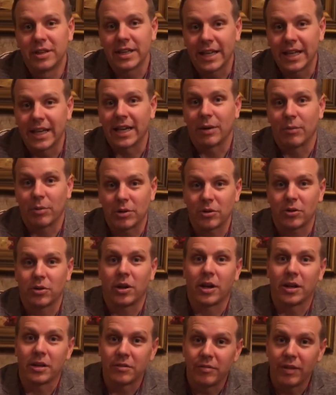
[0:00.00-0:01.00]
getting a return
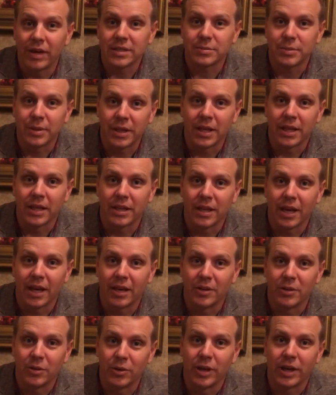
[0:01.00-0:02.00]
on investment
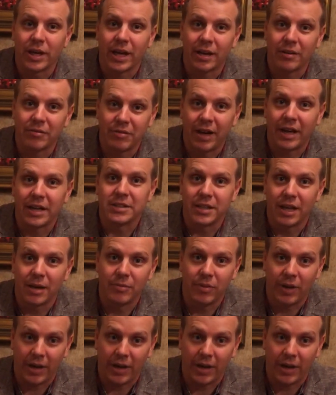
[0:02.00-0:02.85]
and doing a fine job